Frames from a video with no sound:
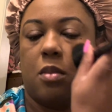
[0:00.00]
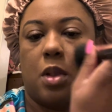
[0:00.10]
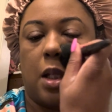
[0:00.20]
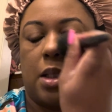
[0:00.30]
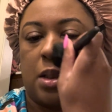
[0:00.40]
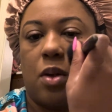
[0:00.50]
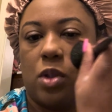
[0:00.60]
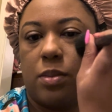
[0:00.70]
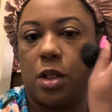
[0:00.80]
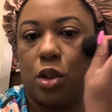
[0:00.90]
Like I said,
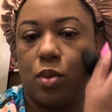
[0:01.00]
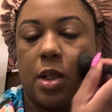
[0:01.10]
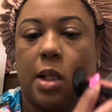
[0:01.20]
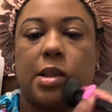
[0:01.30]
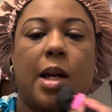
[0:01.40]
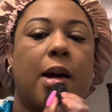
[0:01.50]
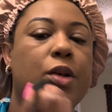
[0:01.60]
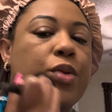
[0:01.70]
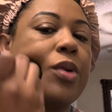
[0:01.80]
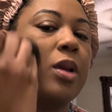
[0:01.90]
especially when it gets hot
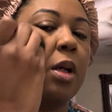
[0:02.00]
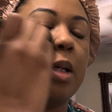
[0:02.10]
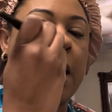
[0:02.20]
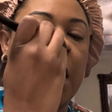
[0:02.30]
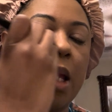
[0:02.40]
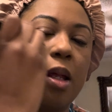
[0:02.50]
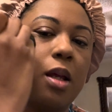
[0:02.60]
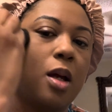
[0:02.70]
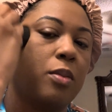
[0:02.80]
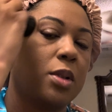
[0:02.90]
during the day, it
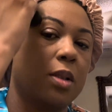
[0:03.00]
helps